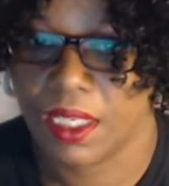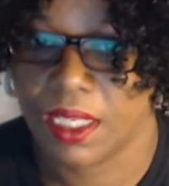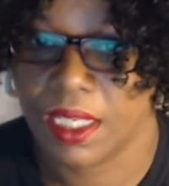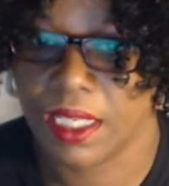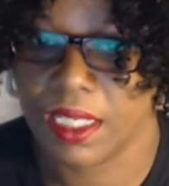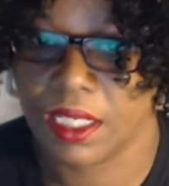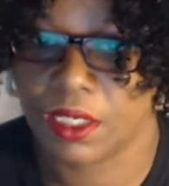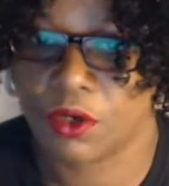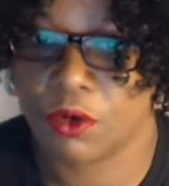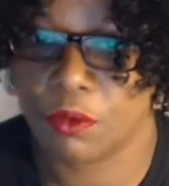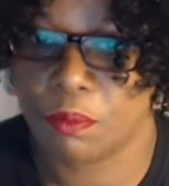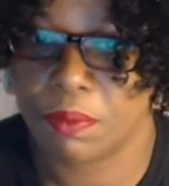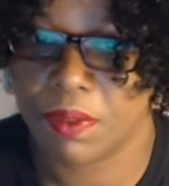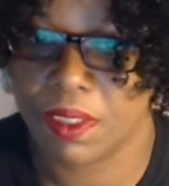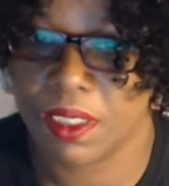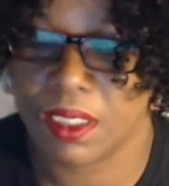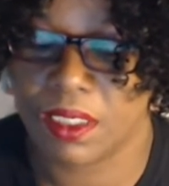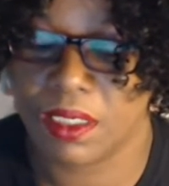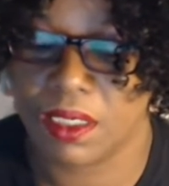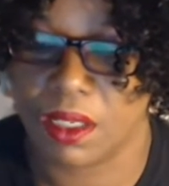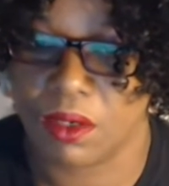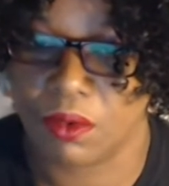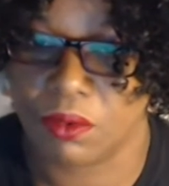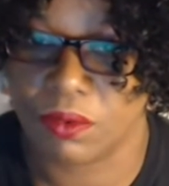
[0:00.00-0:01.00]
It could be a
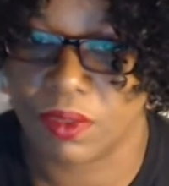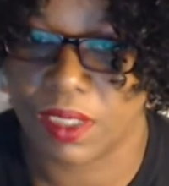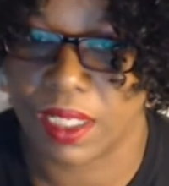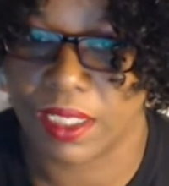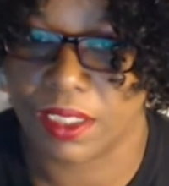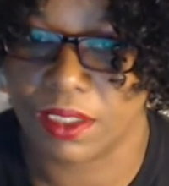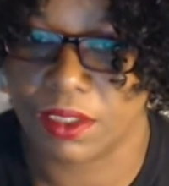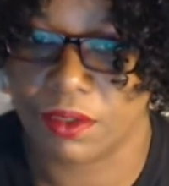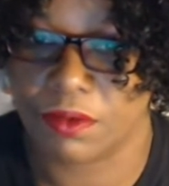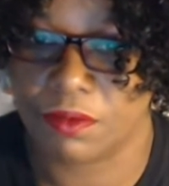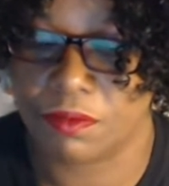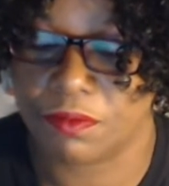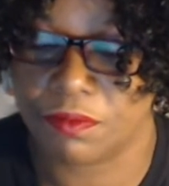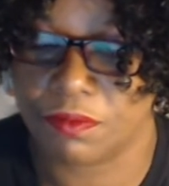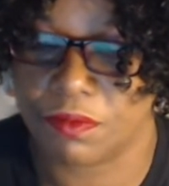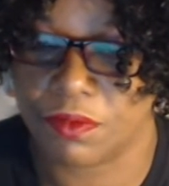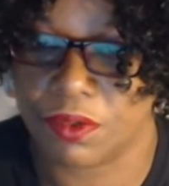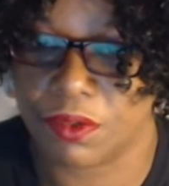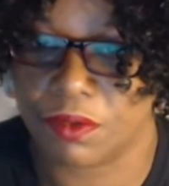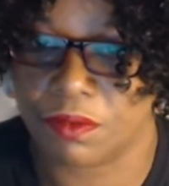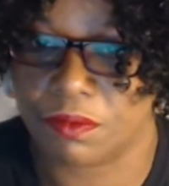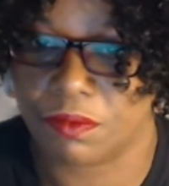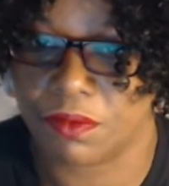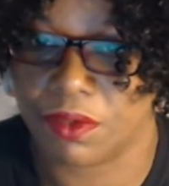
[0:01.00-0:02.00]
loan that
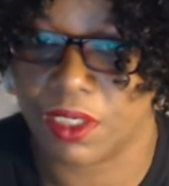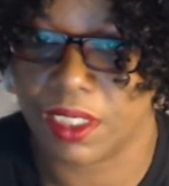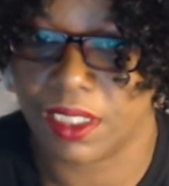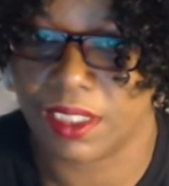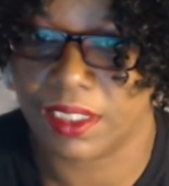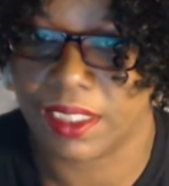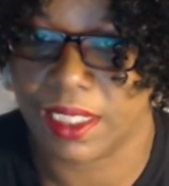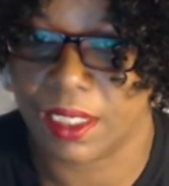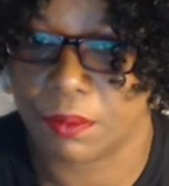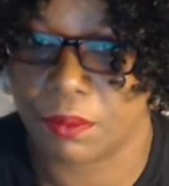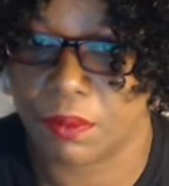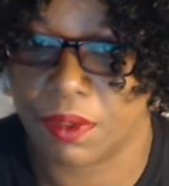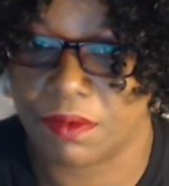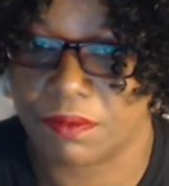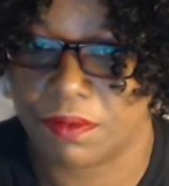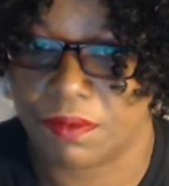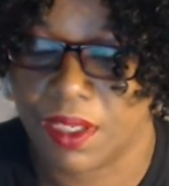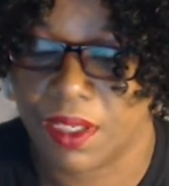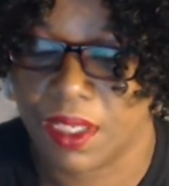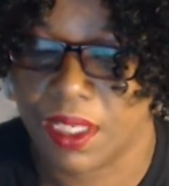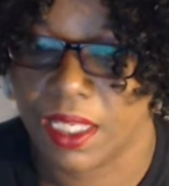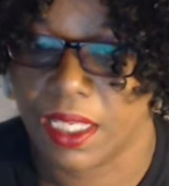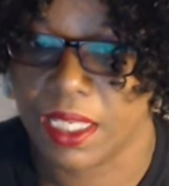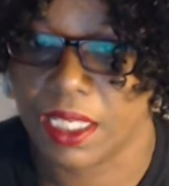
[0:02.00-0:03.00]
you're in debt with.
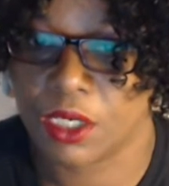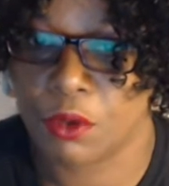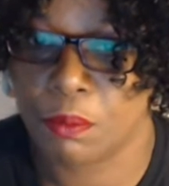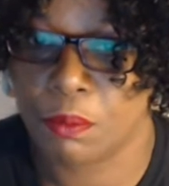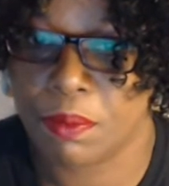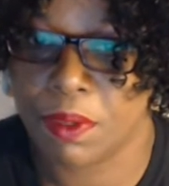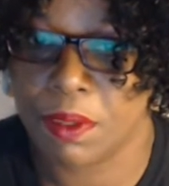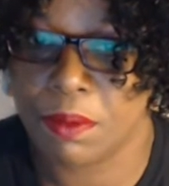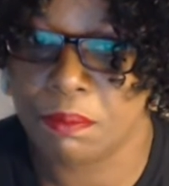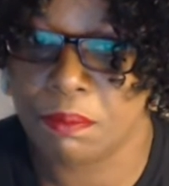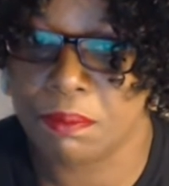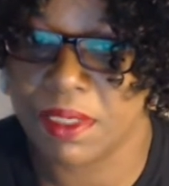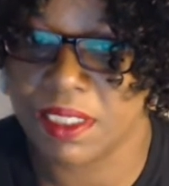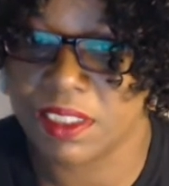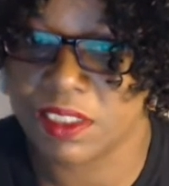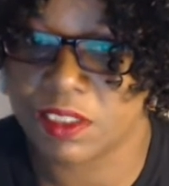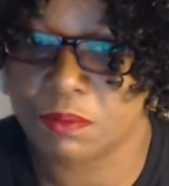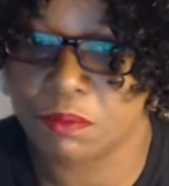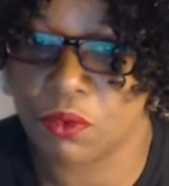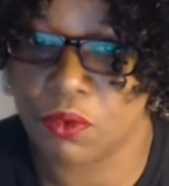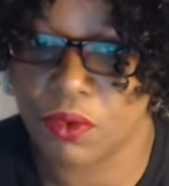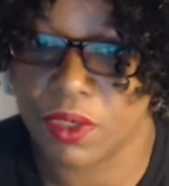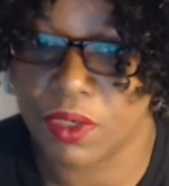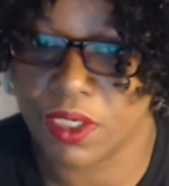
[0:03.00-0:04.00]
It could be missed
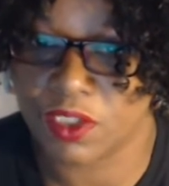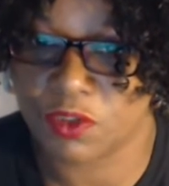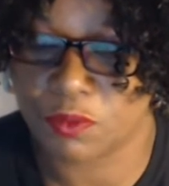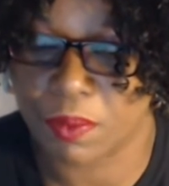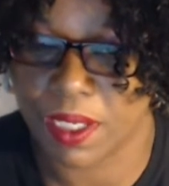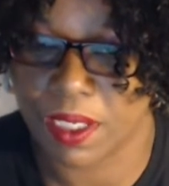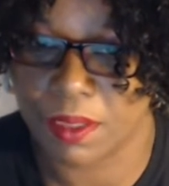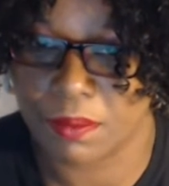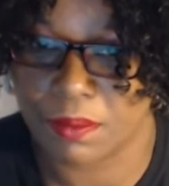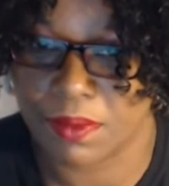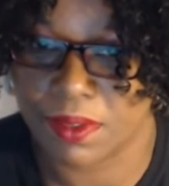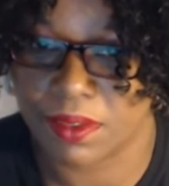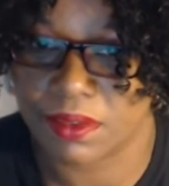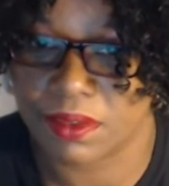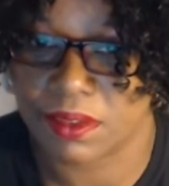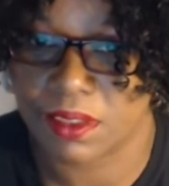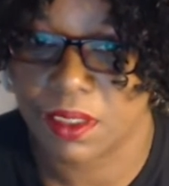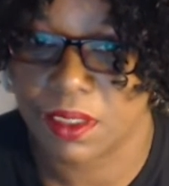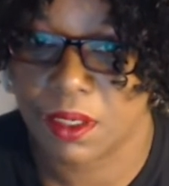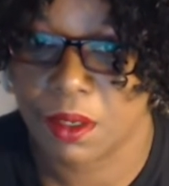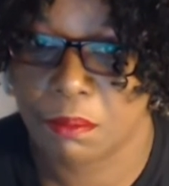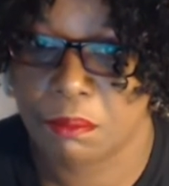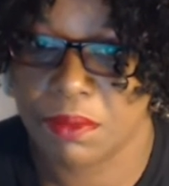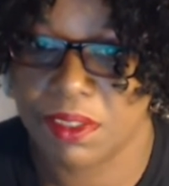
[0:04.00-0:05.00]
mortgage payments,
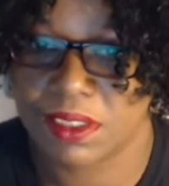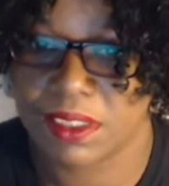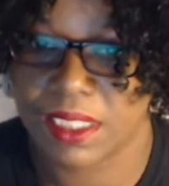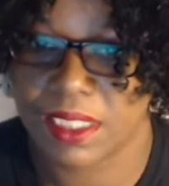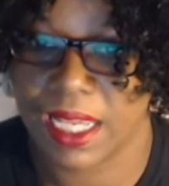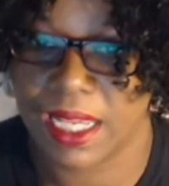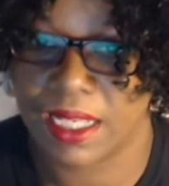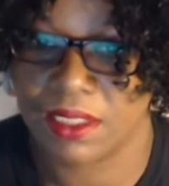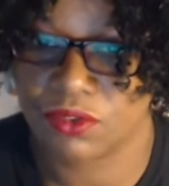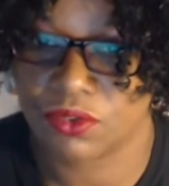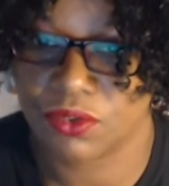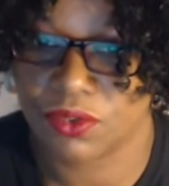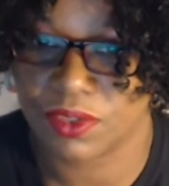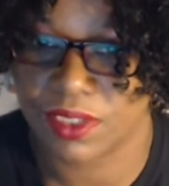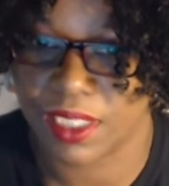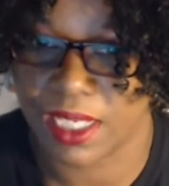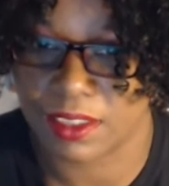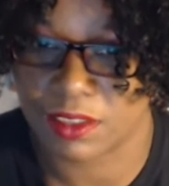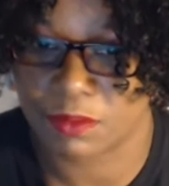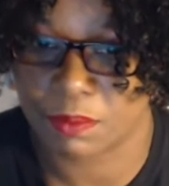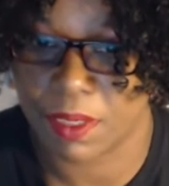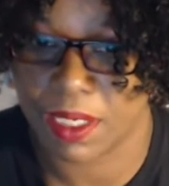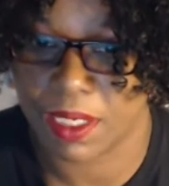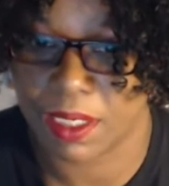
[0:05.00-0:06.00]
missed council
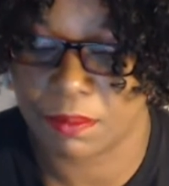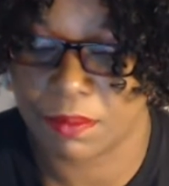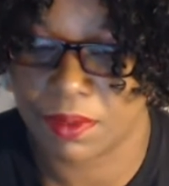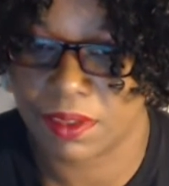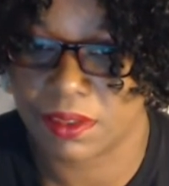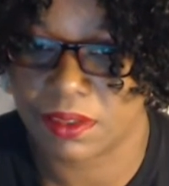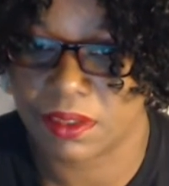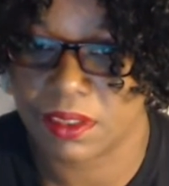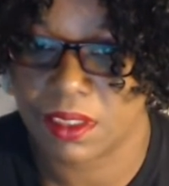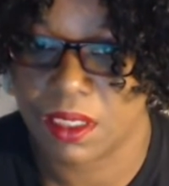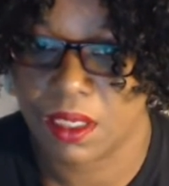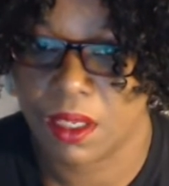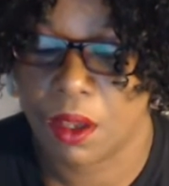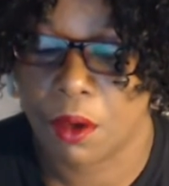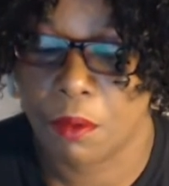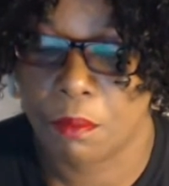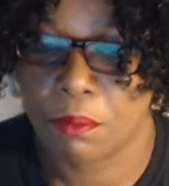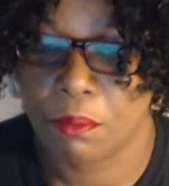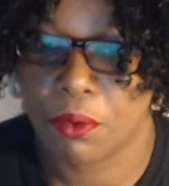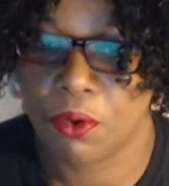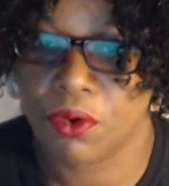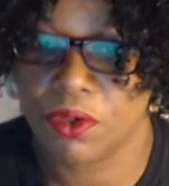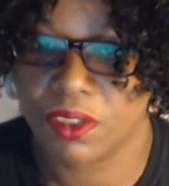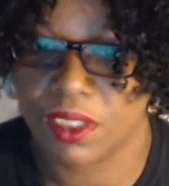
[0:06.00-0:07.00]
tax payments.
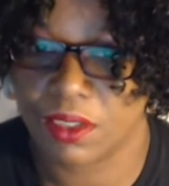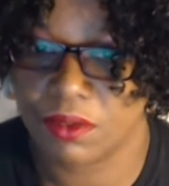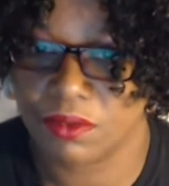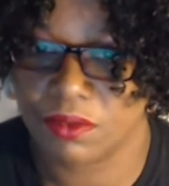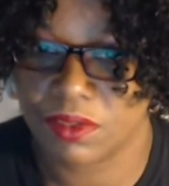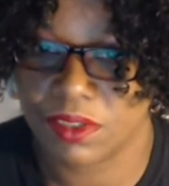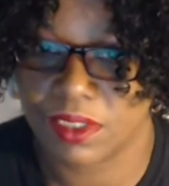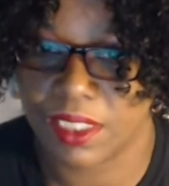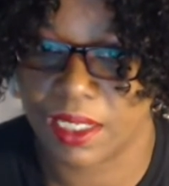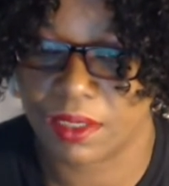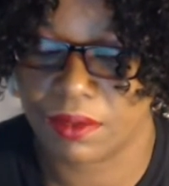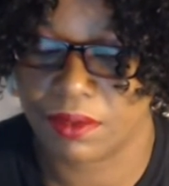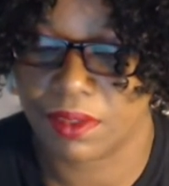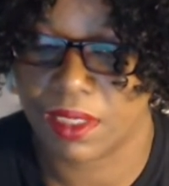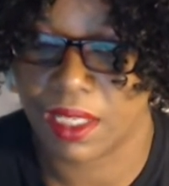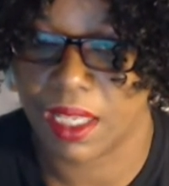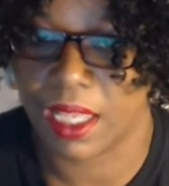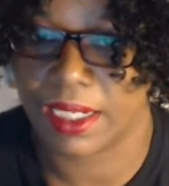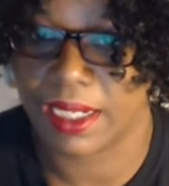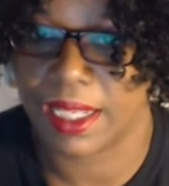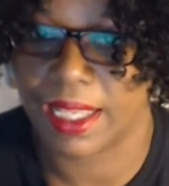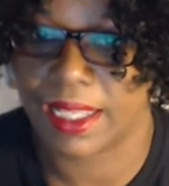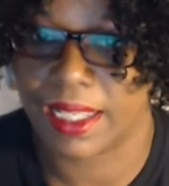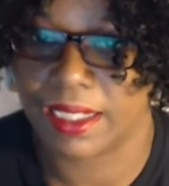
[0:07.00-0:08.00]
Put those down
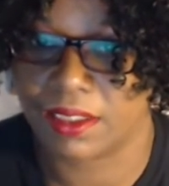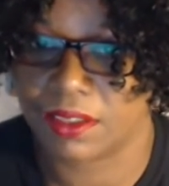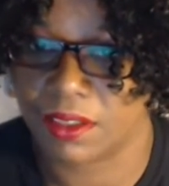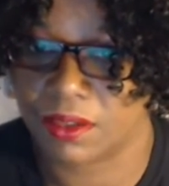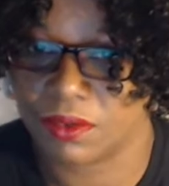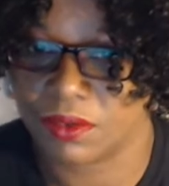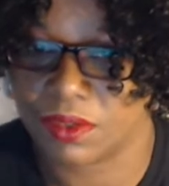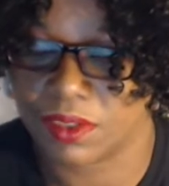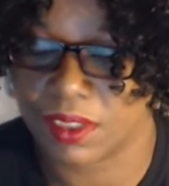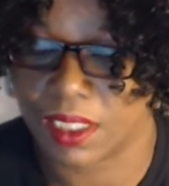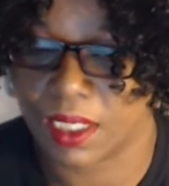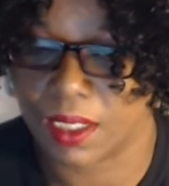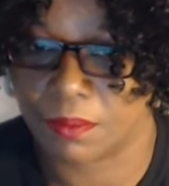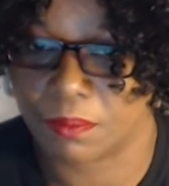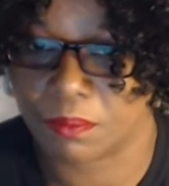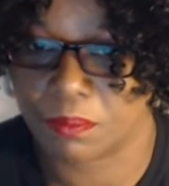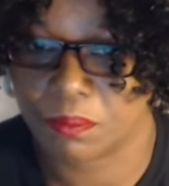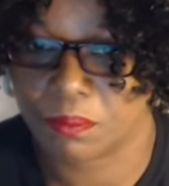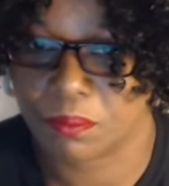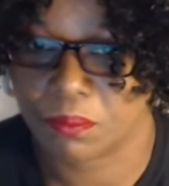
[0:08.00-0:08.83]
and add those up.